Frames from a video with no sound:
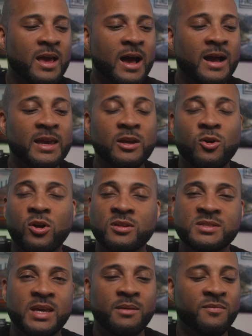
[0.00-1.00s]
I get all the
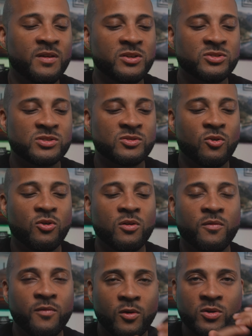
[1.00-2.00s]
same features: the
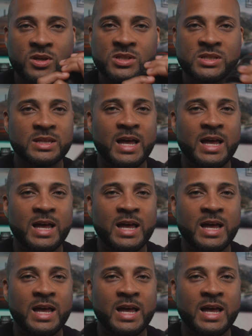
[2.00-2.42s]
autofocus,